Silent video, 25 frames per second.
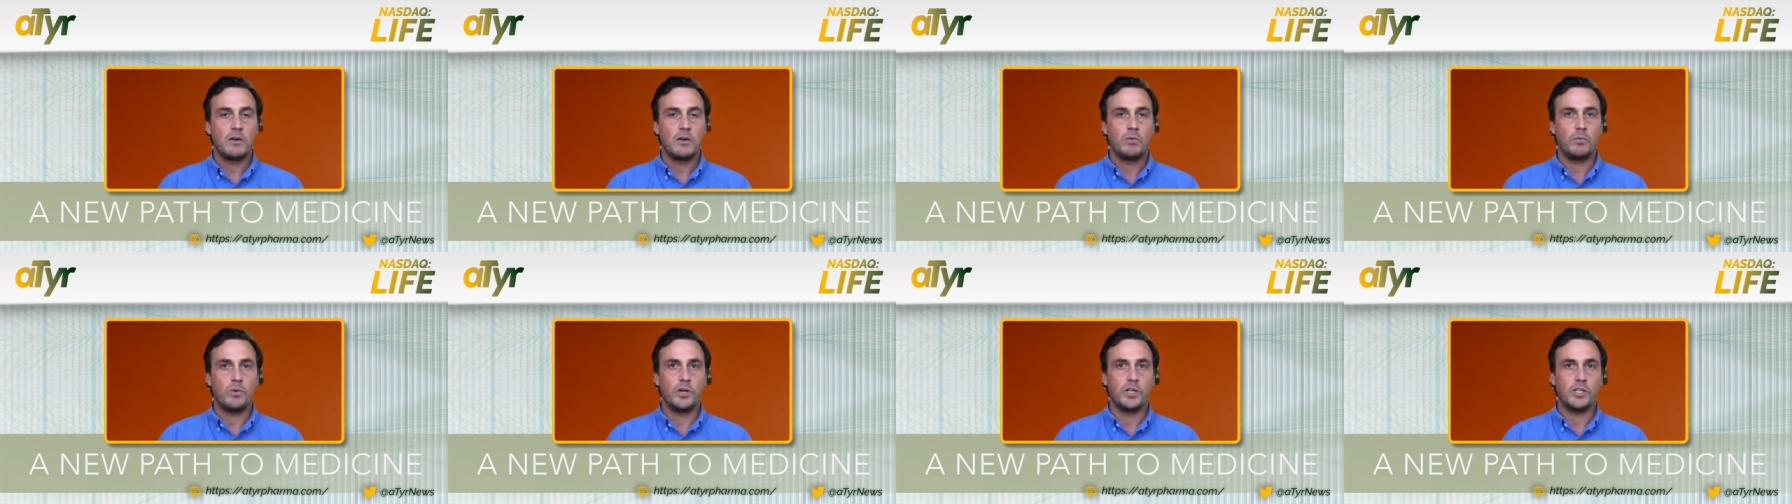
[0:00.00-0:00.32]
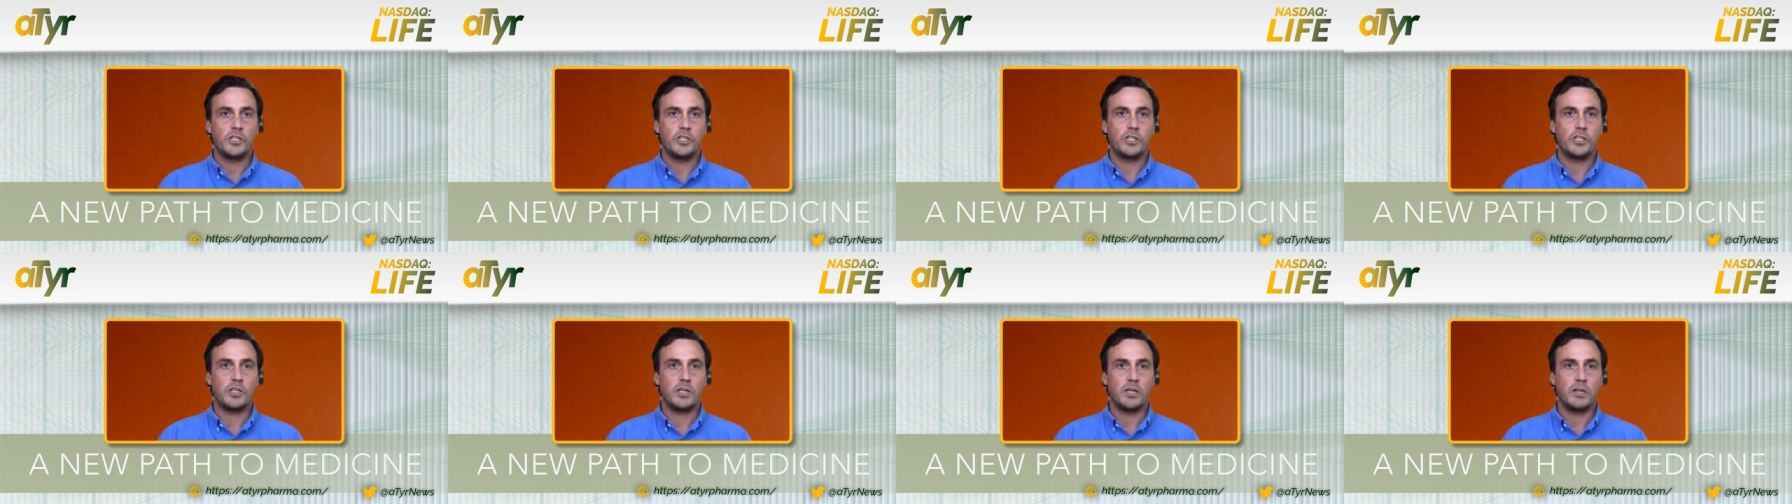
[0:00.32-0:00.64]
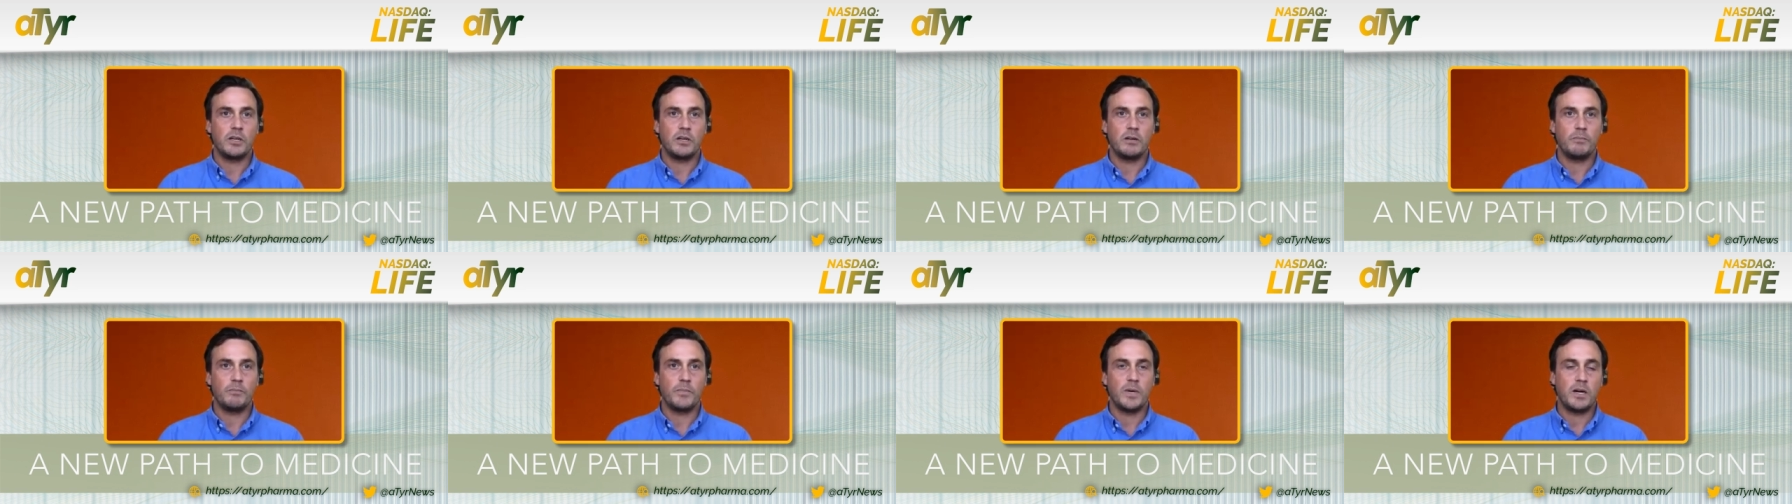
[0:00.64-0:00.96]
which uh,
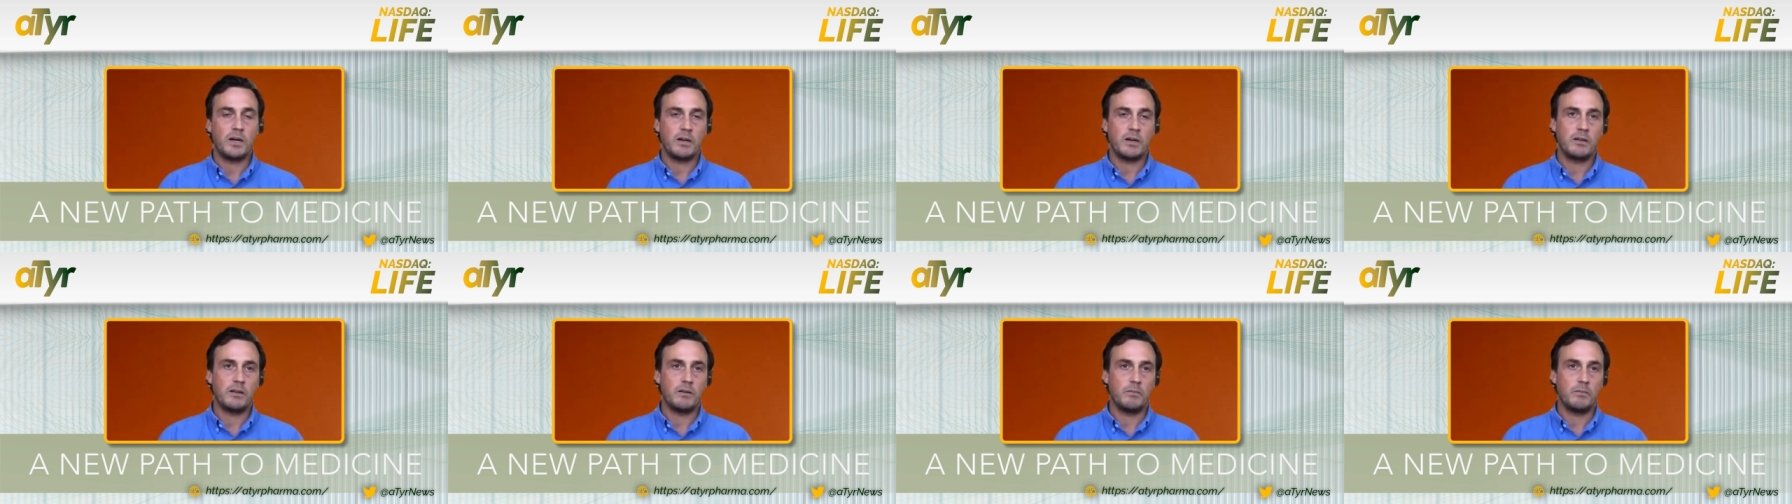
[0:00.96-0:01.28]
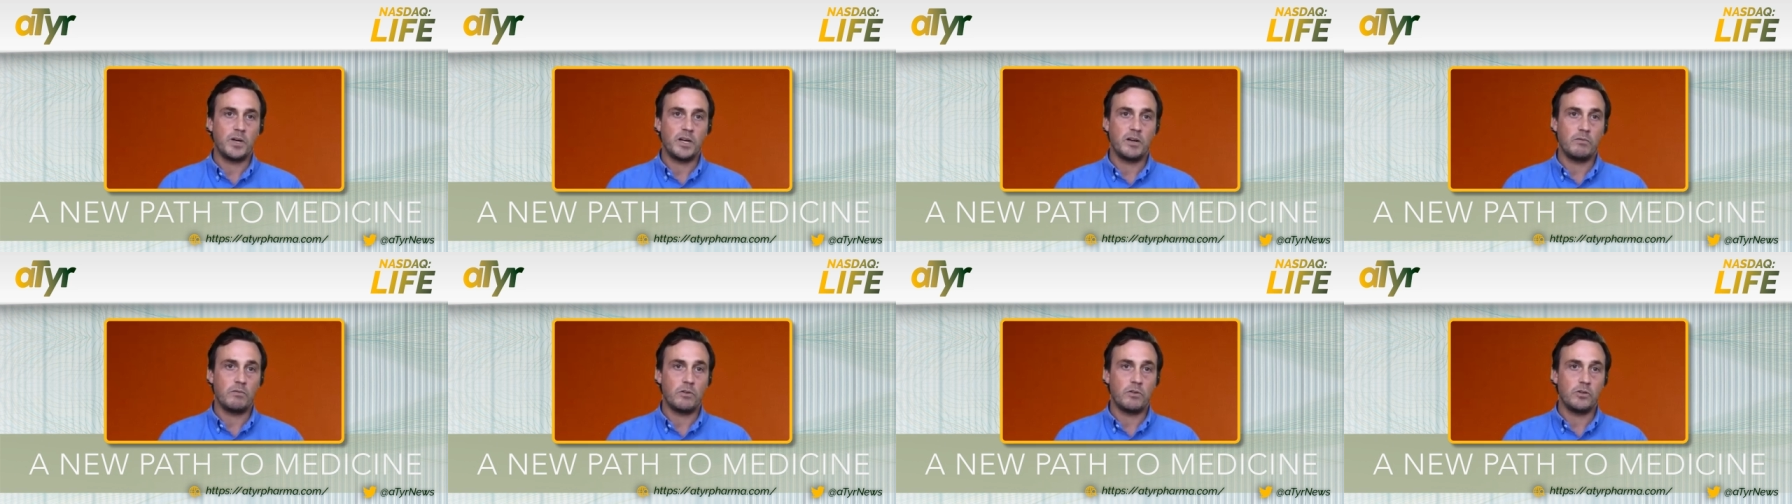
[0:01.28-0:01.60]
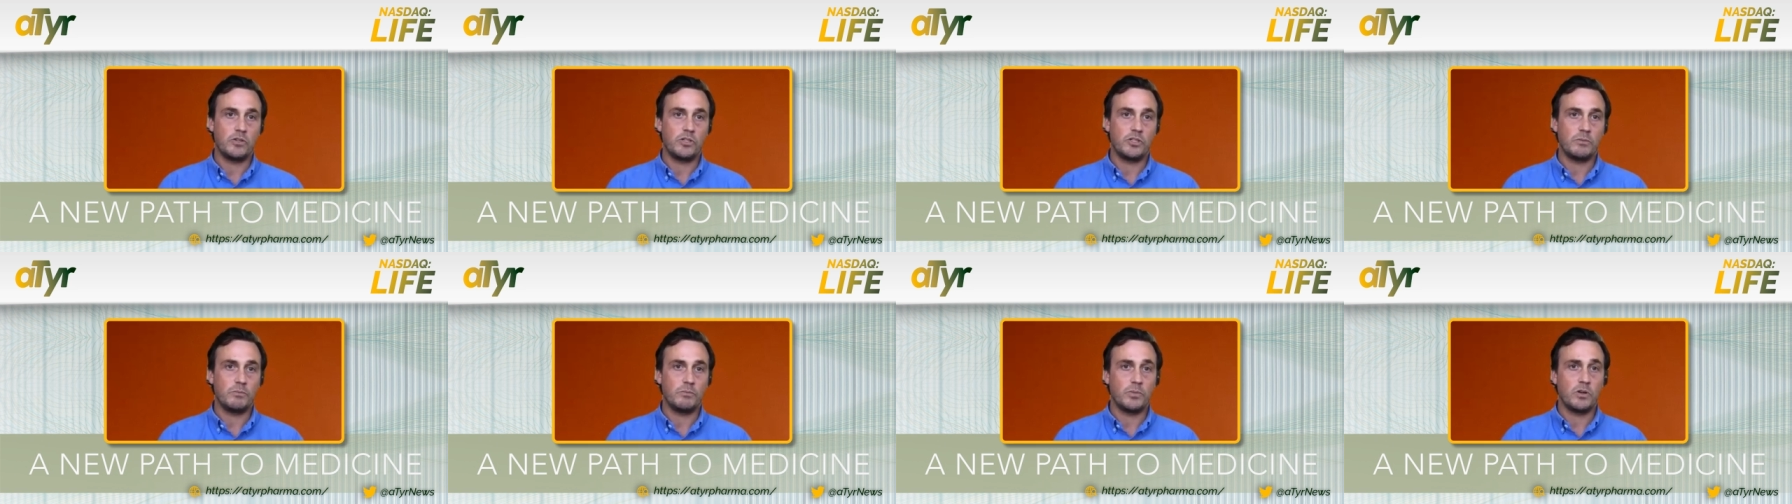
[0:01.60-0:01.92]
marketed by
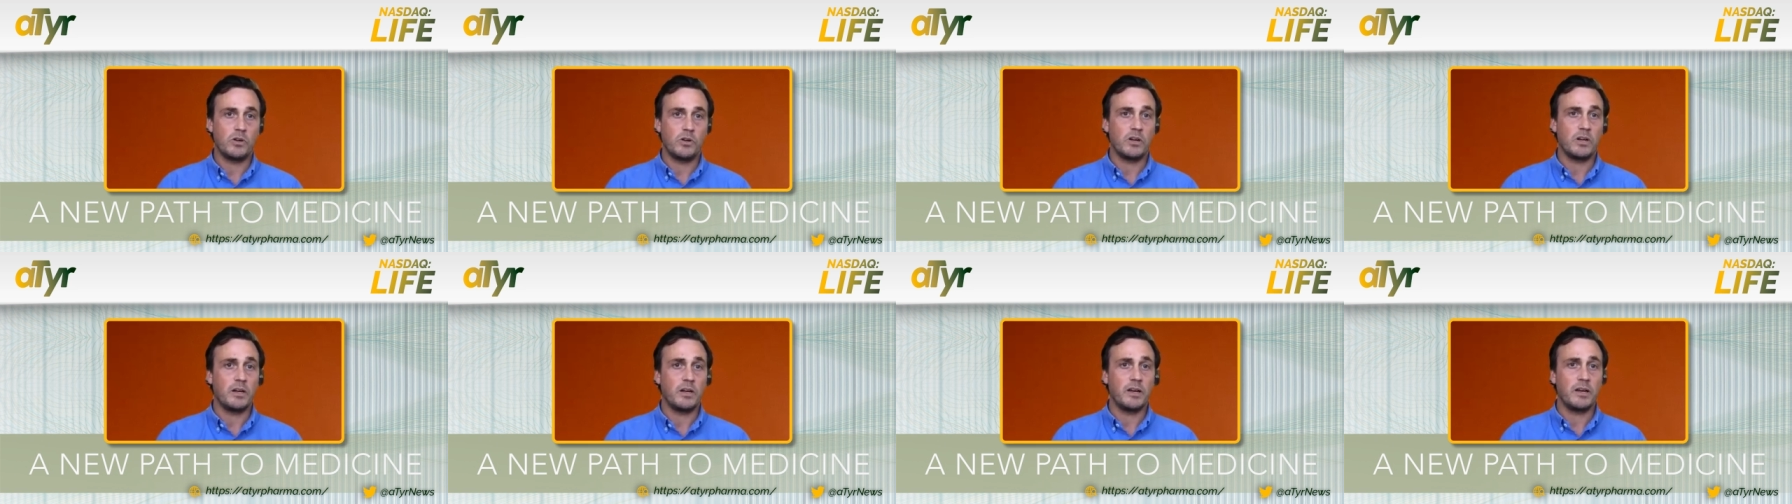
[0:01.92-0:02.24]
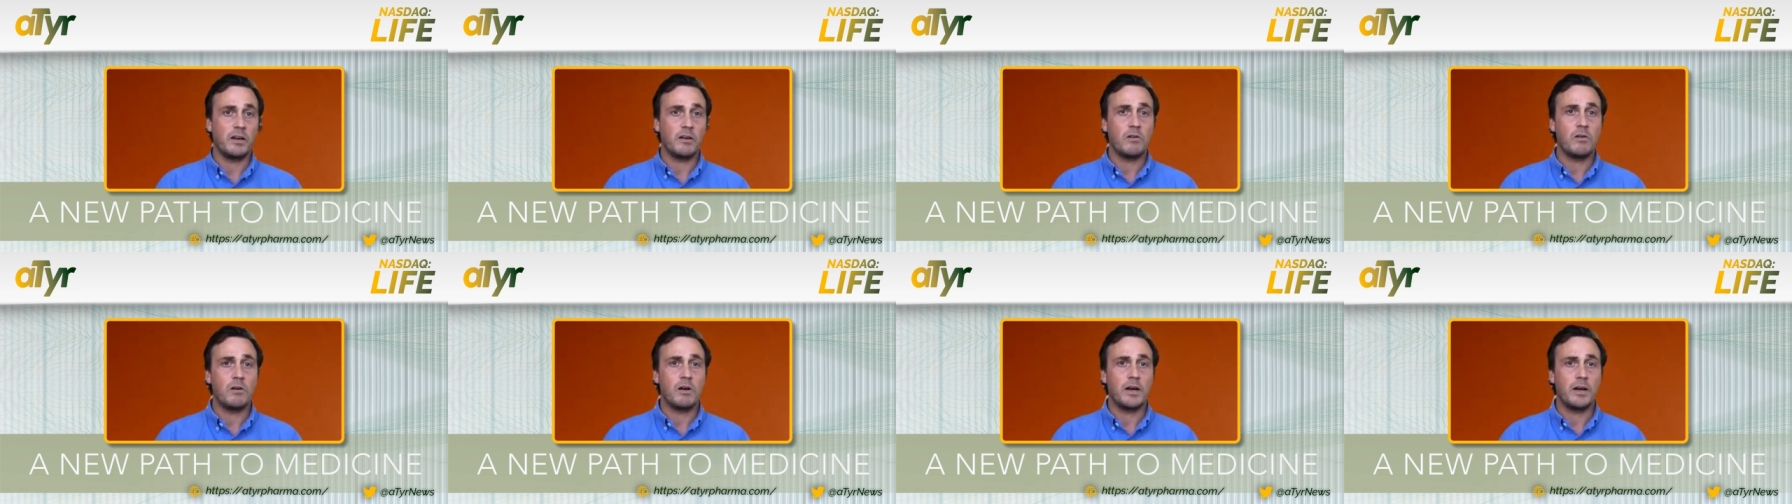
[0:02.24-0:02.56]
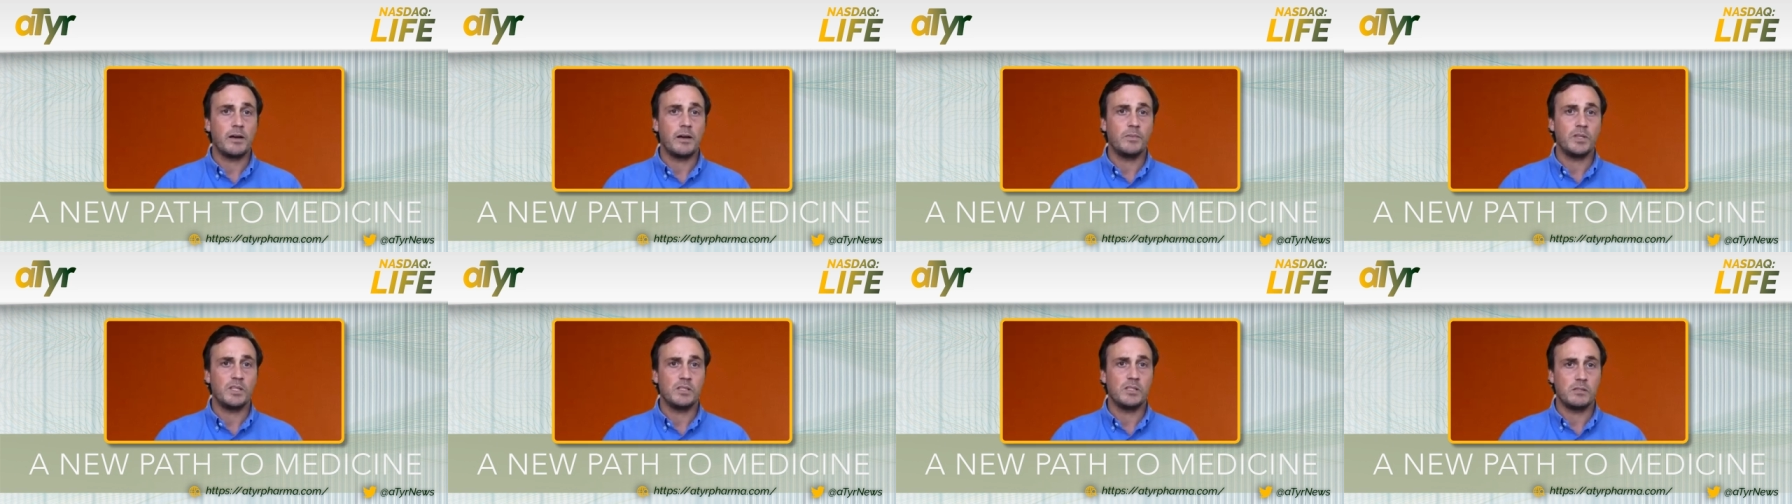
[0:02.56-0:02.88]
Roche and Boehringer
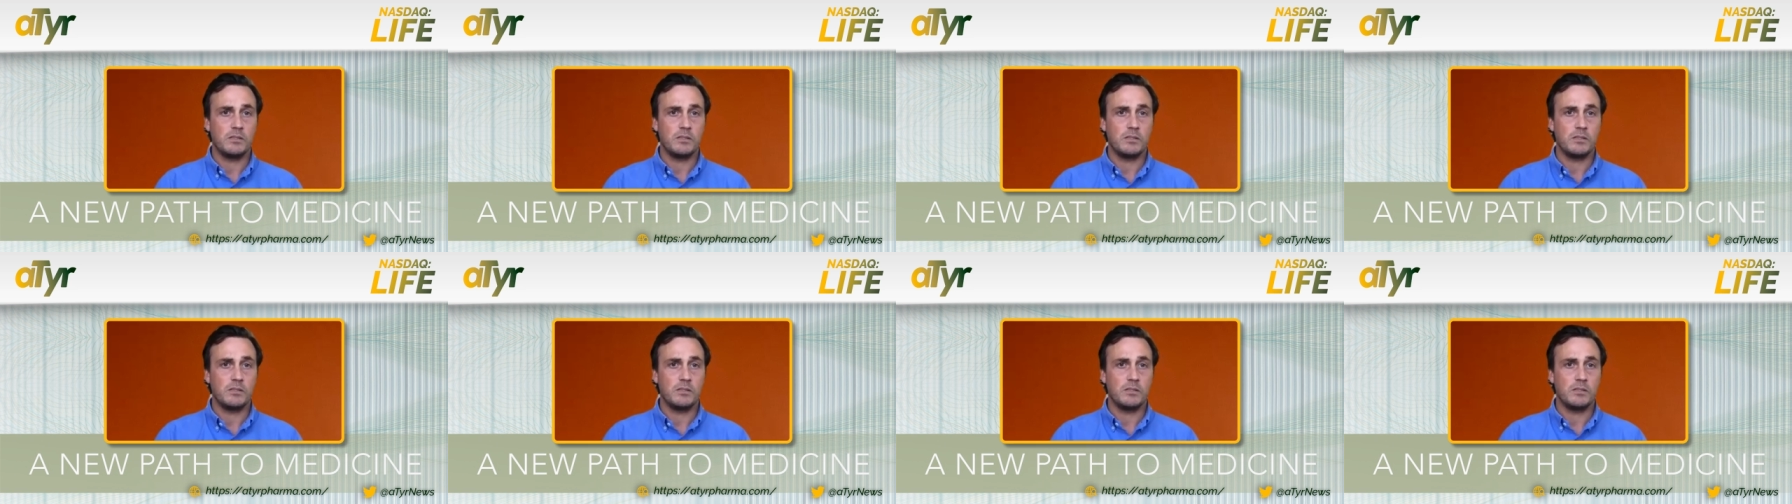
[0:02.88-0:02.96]
Ingelheim. This